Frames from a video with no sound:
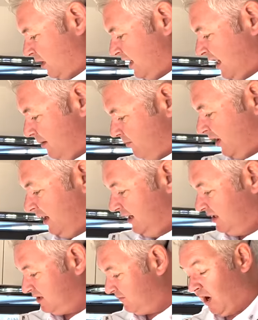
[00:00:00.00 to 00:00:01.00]
here, but
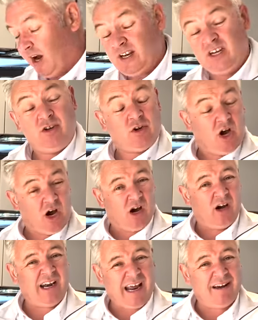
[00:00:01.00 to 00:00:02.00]
it's fine. And you
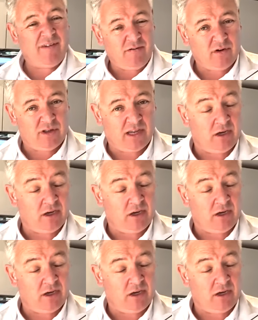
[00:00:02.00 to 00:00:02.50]
can't have everything.